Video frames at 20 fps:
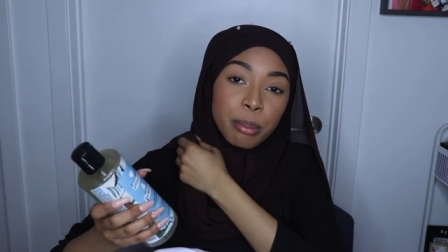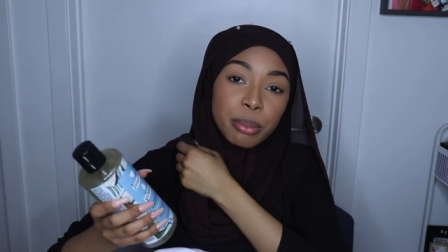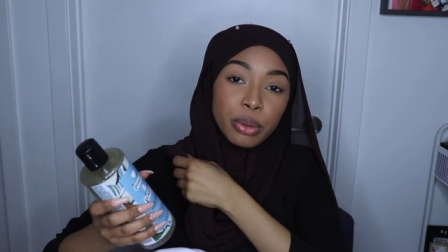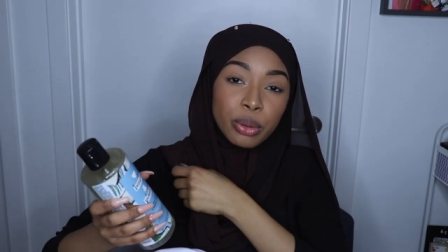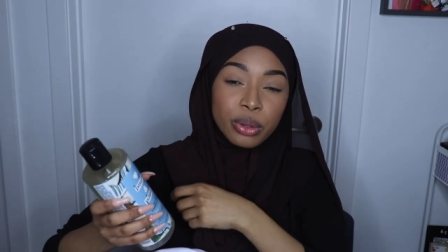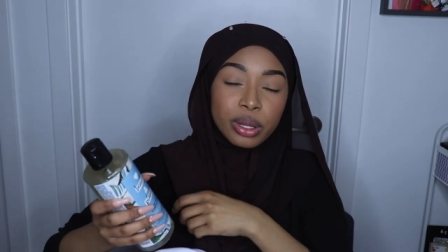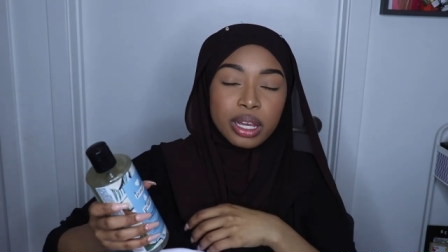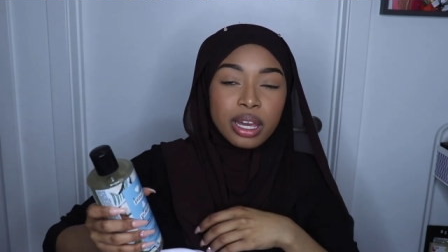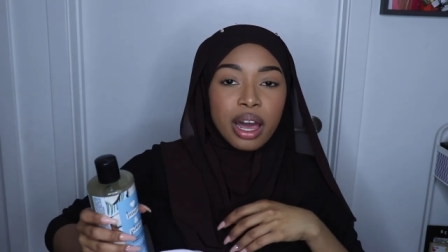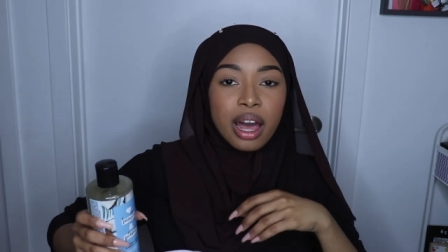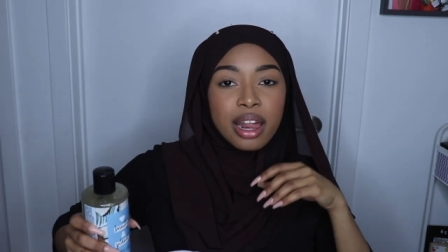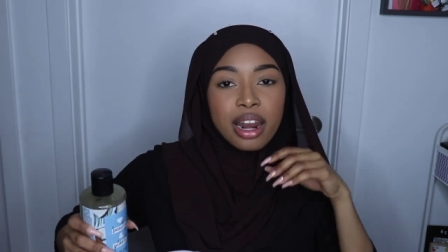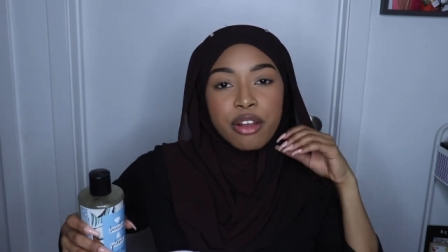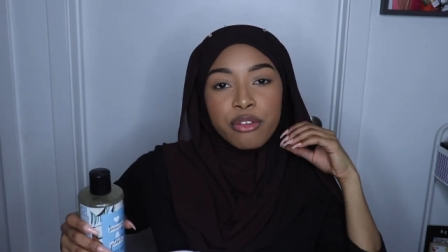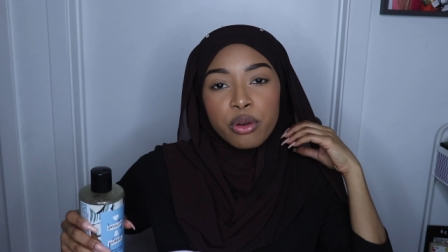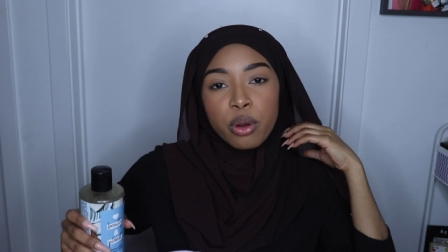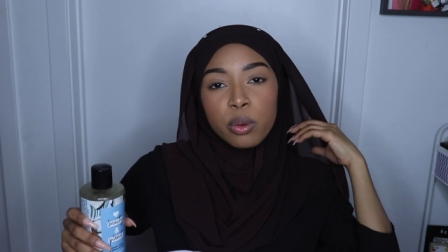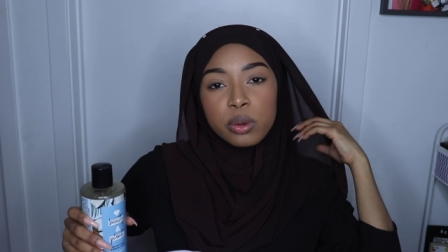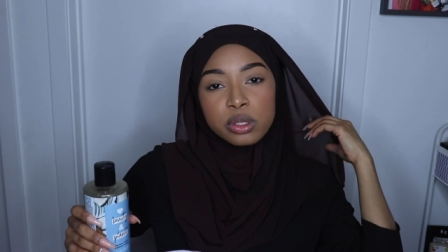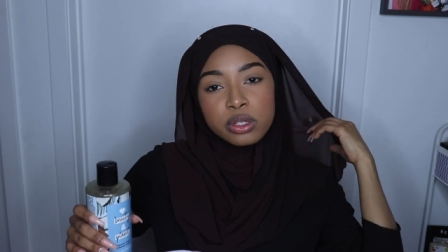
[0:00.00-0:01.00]
beauty con
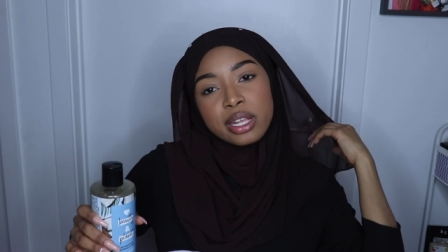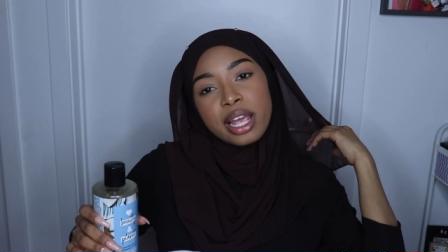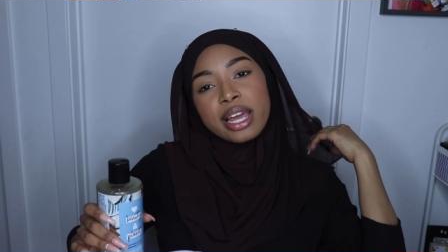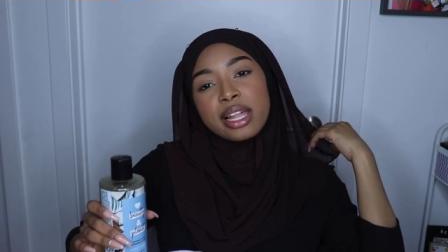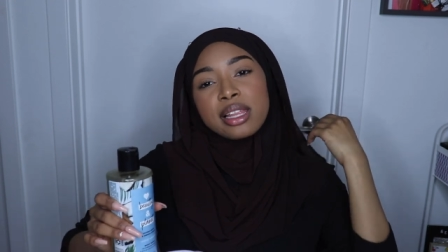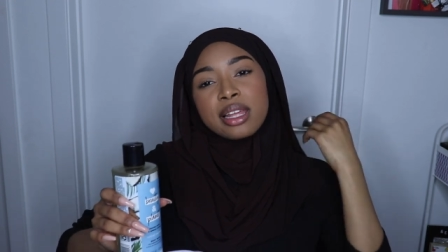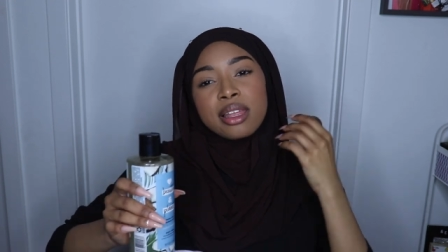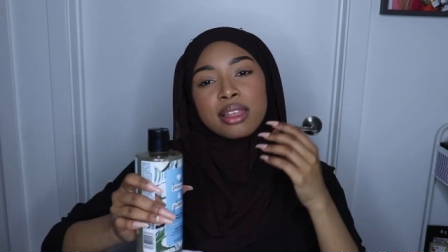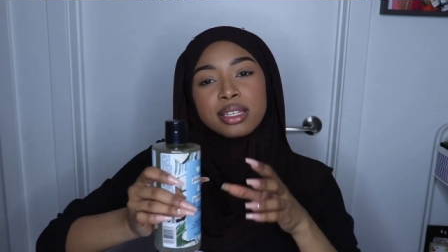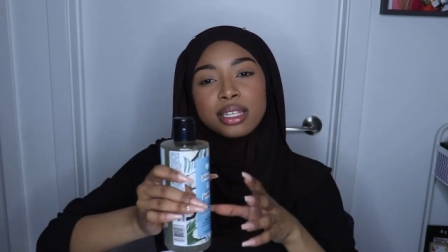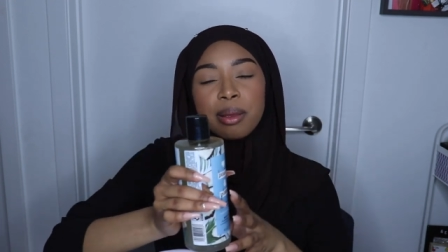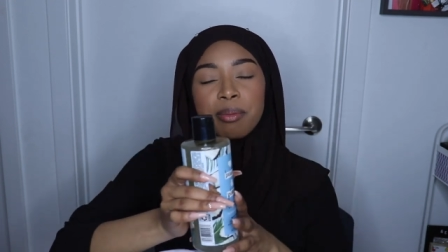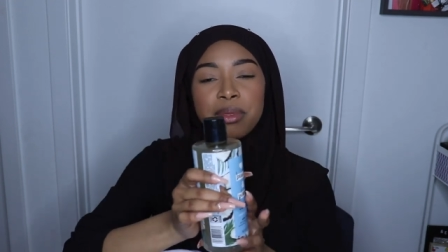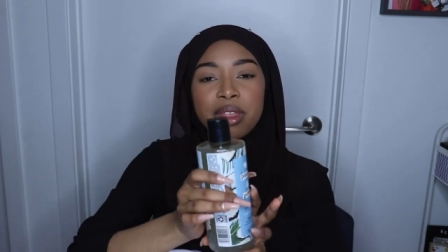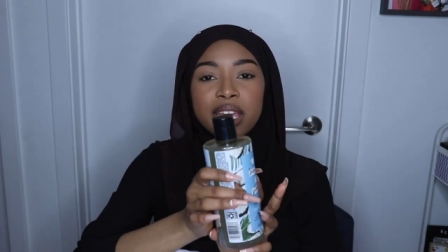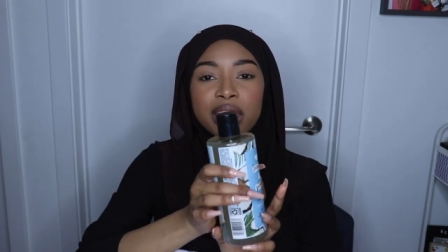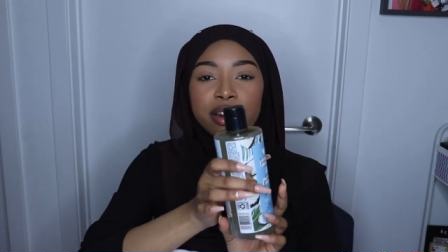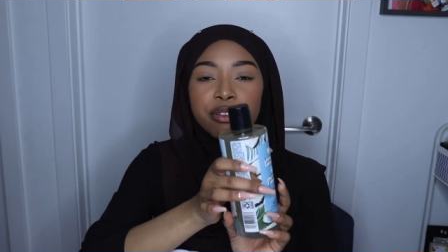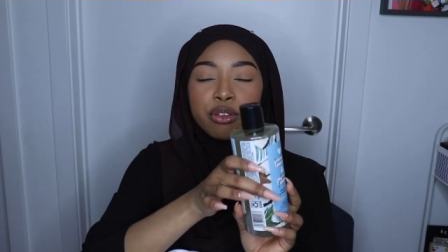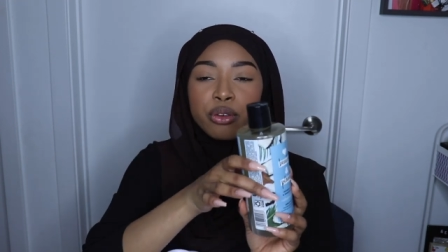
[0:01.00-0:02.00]
everyone was recycling
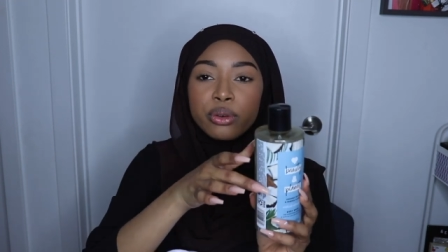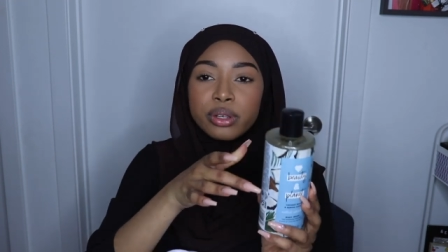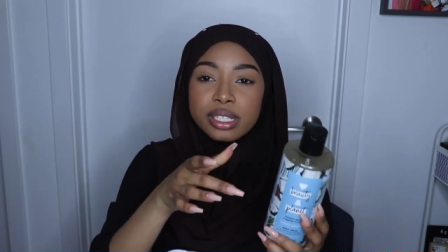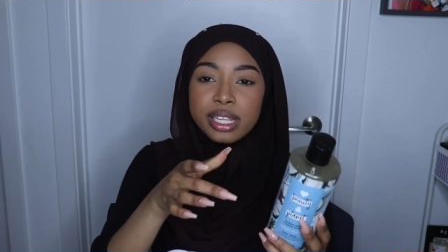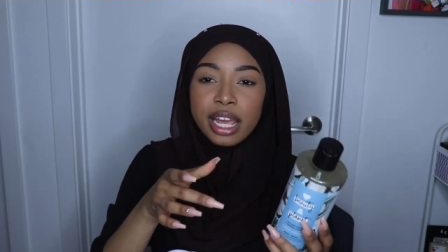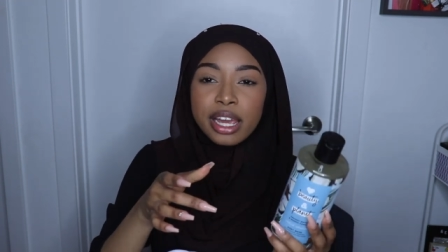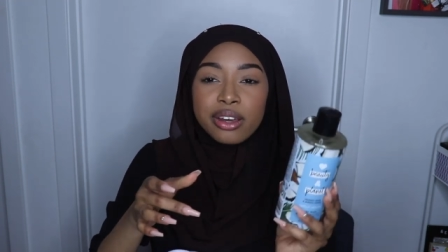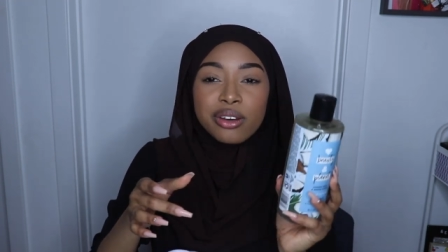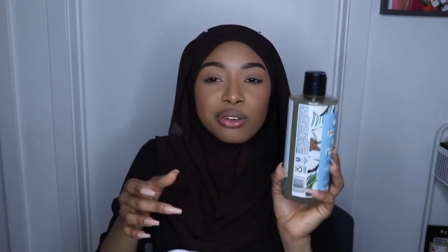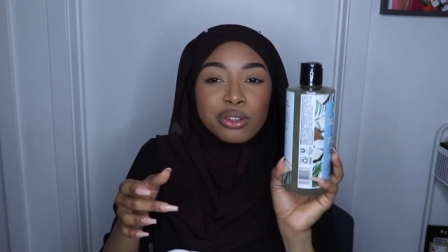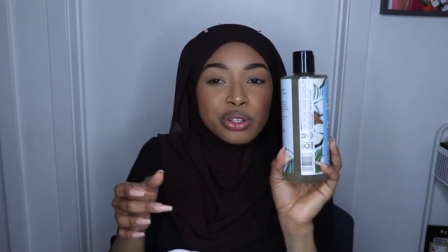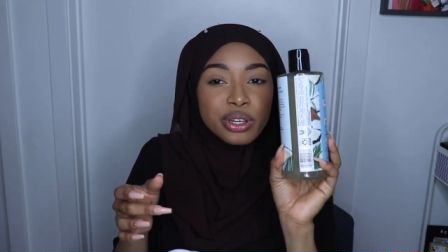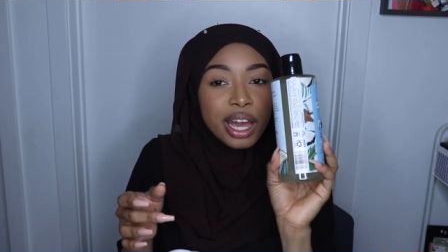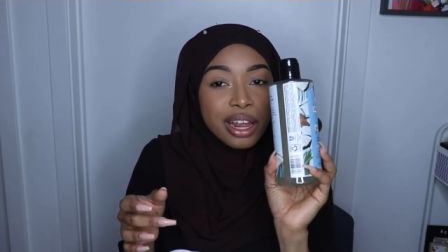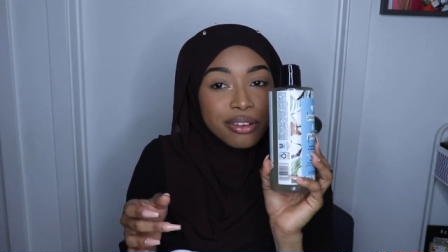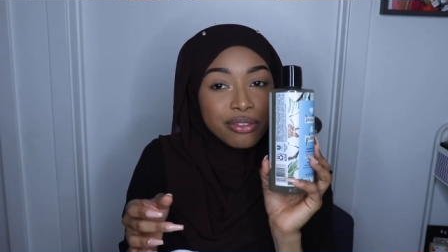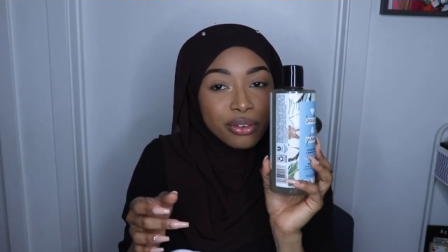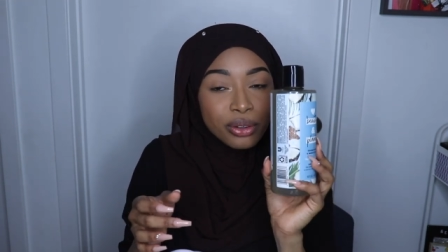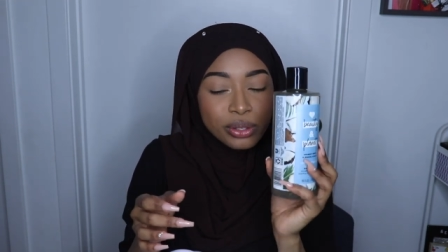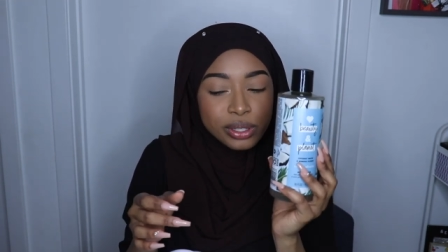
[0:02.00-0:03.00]
something and if you recycled you
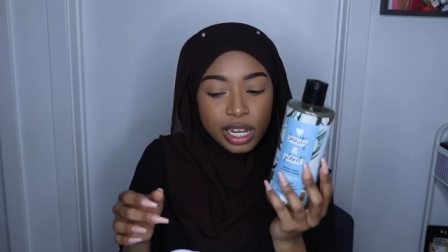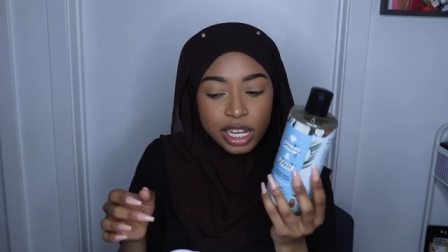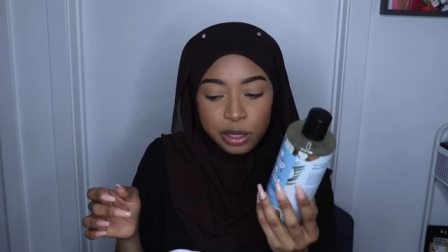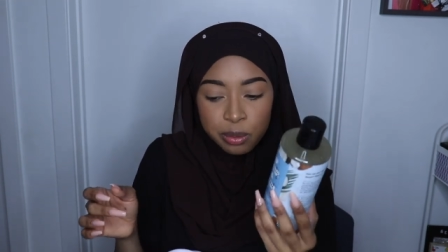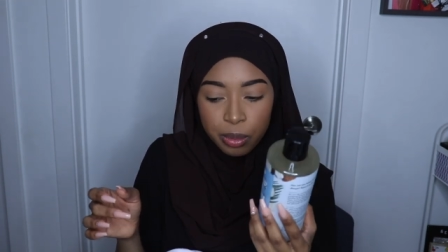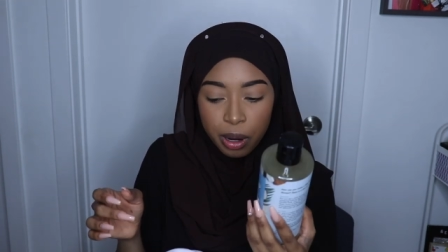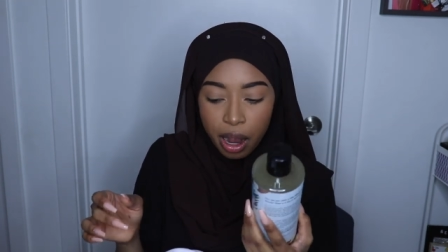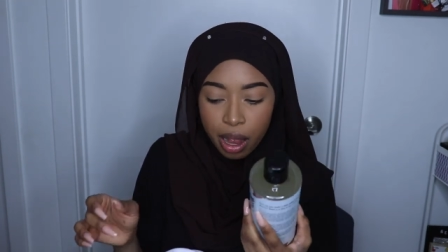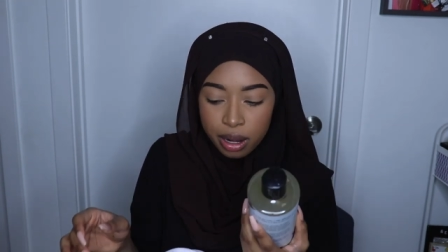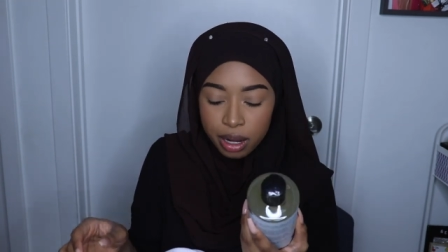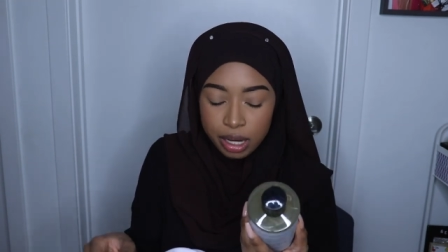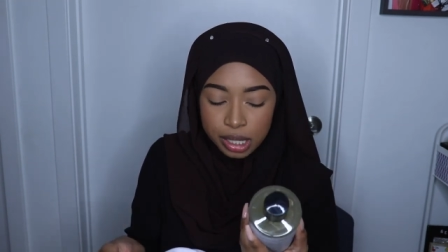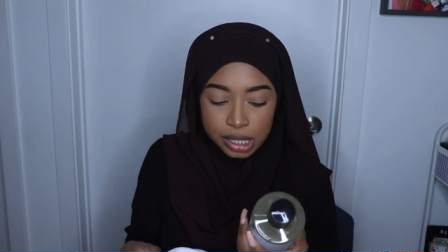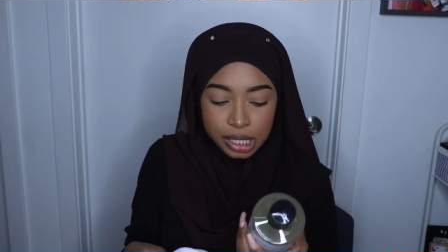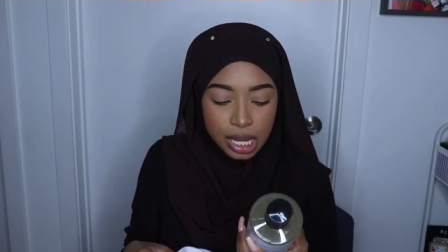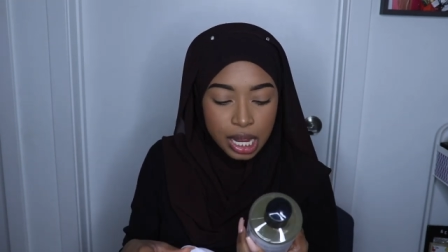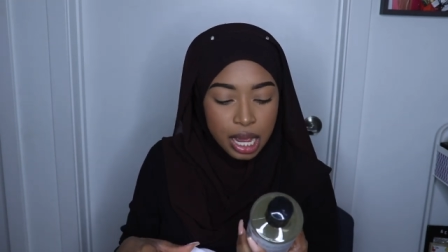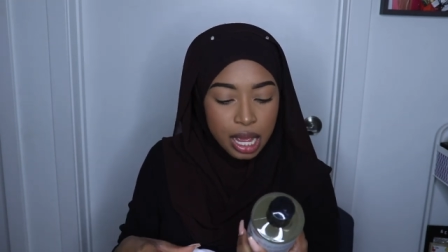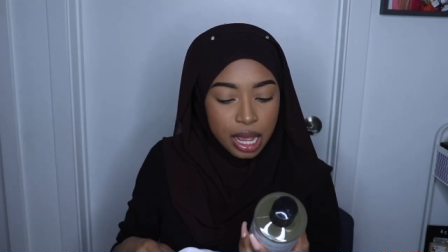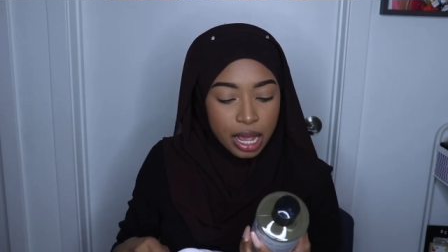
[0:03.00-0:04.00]
got a full-size product